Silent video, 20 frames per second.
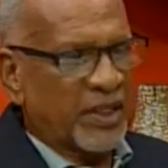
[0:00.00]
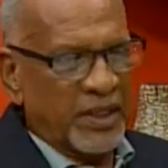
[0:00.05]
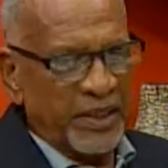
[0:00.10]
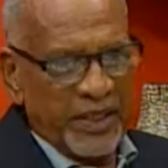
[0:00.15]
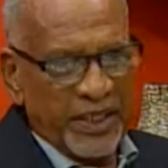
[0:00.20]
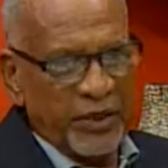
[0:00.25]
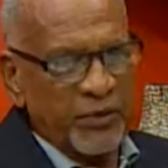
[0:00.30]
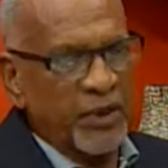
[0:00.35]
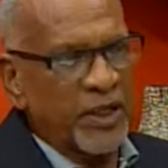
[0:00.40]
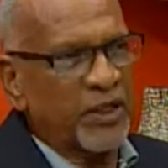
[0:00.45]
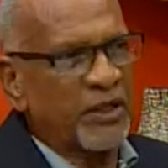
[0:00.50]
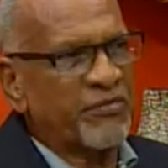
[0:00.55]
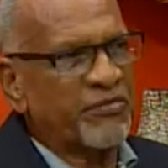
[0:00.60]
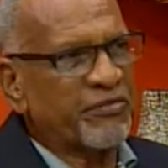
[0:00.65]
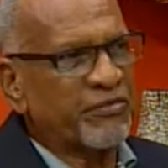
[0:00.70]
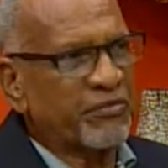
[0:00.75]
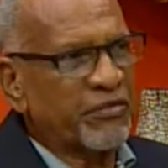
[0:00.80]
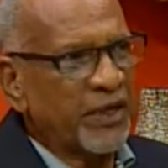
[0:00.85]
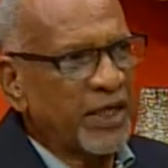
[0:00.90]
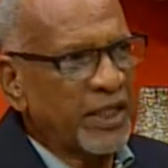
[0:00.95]
they were
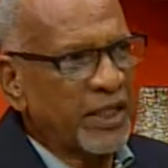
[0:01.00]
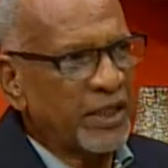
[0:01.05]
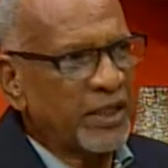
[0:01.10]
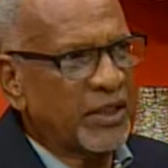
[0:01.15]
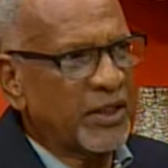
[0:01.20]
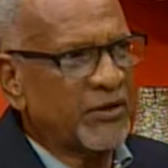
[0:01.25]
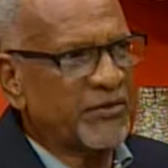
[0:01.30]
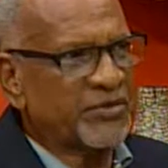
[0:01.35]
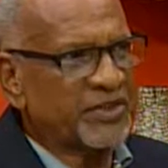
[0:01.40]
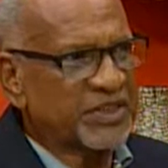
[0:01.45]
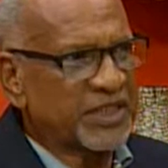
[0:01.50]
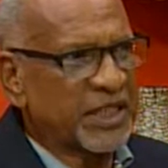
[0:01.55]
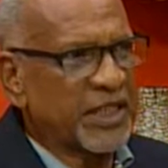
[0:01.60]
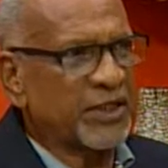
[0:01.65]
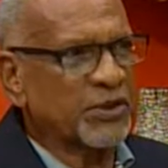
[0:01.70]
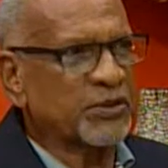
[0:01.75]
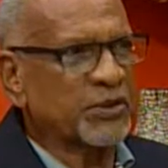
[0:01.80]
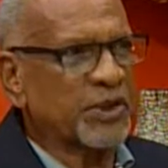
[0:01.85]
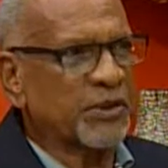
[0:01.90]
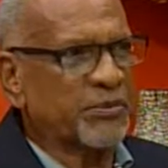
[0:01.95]
afraid of
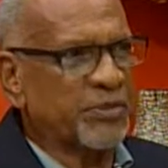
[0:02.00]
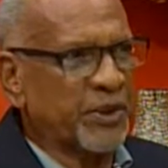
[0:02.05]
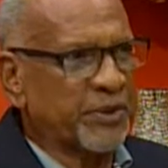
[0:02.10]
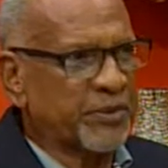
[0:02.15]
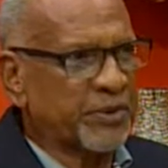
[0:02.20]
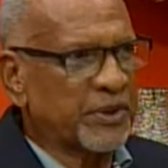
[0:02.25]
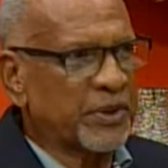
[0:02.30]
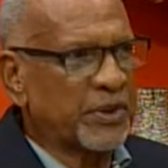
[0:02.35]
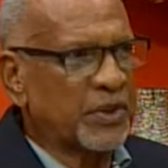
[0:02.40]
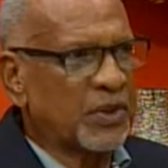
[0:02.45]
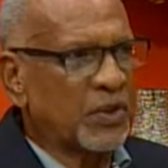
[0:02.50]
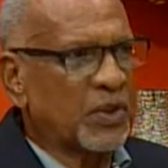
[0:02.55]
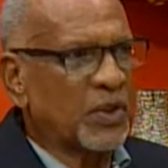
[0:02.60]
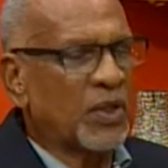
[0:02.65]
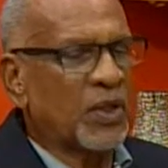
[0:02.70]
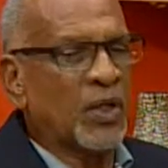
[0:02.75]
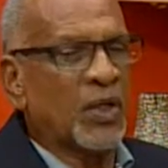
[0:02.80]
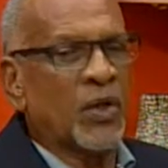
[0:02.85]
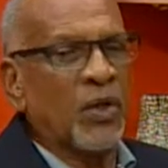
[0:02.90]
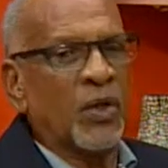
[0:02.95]
saying to the people,
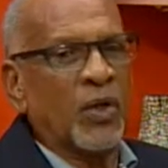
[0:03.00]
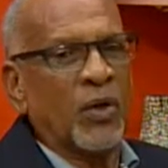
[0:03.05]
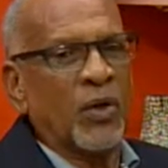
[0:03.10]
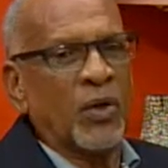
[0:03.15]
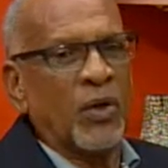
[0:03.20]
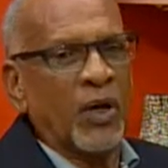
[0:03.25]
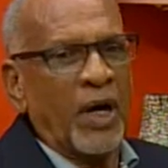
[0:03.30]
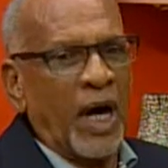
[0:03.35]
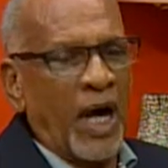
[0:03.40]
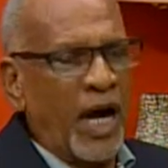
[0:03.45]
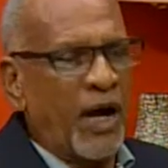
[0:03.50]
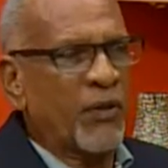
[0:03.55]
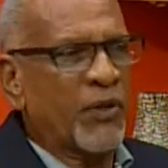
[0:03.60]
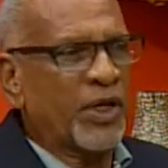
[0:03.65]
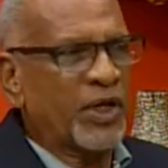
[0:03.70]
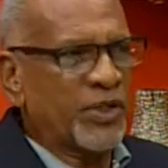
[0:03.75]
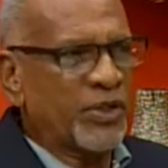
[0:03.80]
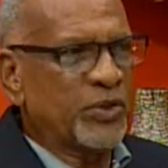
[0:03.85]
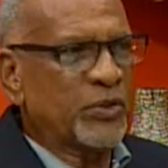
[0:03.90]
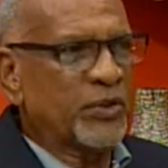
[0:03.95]

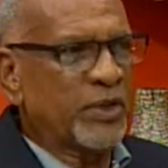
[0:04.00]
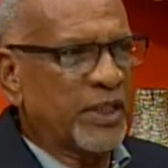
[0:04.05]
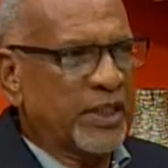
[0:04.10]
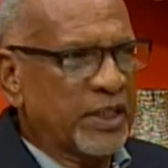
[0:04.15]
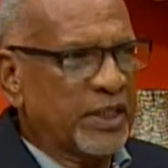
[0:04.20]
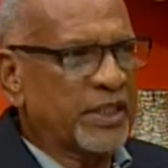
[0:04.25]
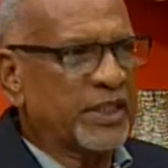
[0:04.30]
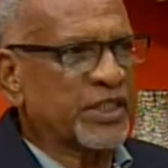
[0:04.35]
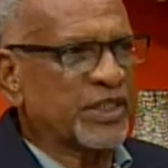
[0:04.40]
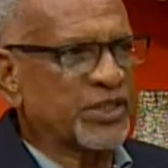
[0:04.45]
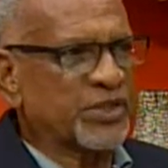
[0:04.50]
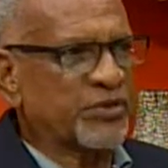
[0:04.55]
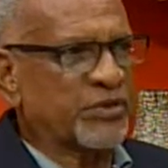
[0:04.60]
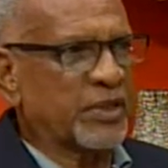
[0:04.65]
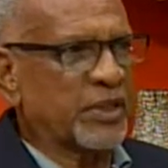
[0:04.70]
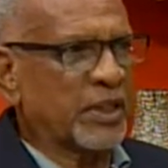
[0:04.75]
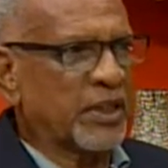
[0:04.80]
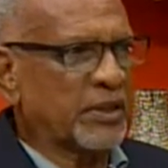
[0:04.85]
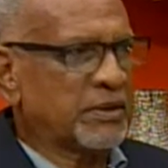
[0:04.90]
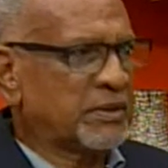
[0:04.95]
our new
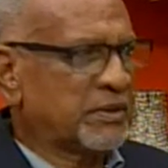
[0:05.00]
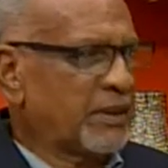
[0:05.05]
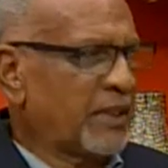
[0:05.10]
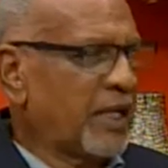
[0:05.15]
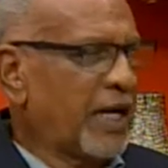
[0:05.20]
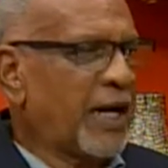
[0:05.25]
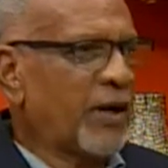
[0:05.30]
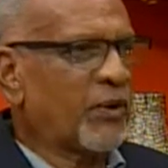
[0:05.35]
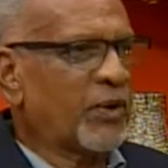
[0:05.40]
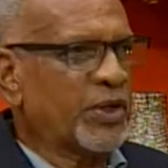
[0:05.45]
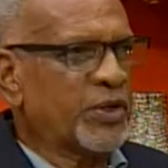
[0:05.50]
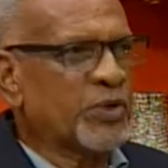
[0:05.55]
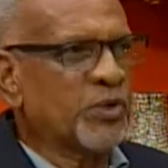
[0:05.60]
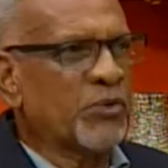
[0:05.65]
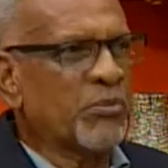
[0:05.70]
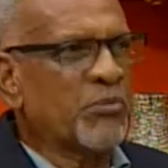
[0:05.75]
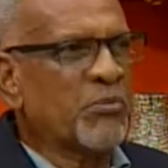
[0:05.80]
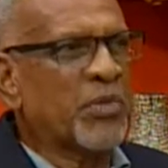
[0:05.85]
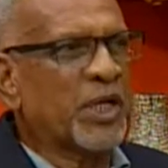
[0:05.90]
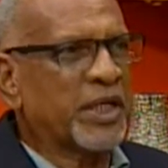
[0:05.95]
industry, our new
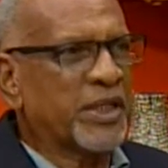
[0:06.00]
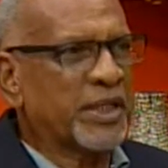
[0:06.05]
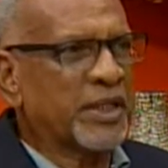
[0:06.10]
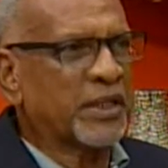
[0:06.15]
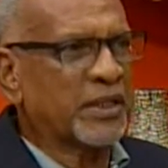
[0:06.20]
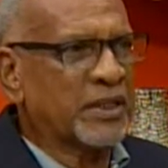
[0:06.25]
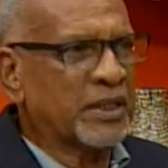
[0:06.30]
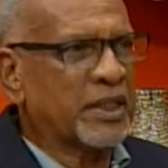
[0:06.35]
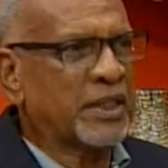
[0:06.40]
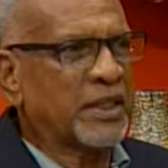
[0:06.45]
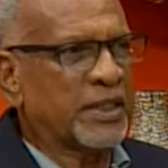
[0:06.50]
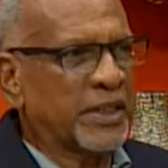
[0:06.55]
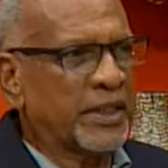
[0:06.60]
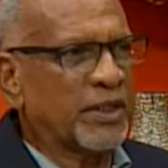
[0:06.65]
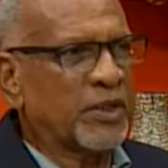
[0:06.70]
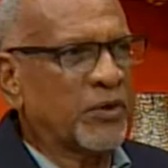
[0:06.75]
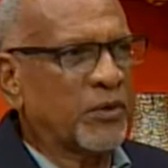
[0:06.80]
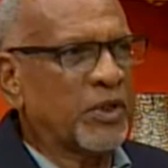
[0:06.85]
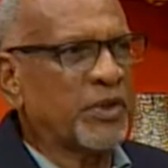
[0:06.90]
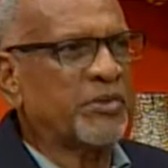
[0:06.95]
money
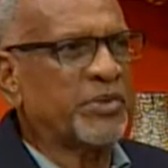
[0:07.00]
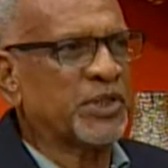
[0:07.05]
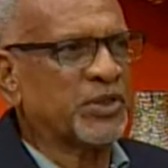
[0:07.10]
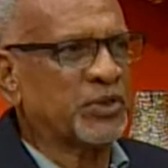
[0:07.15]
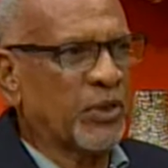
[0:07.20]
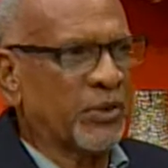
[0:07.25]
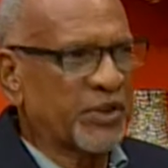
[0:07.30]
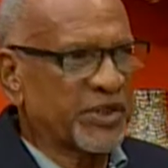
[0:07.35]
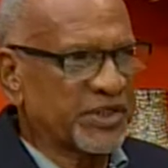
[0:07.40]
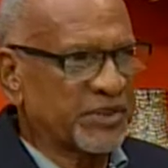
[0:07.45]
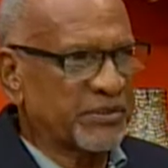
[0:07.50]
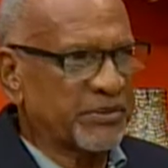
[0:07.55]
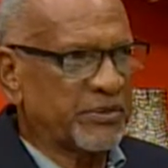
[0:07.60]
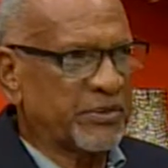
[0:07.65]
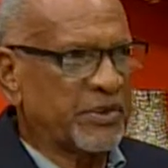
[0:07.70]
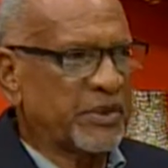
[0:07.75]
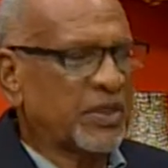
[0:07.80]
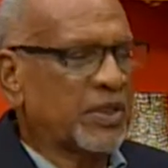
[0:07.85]
earner will be tourism.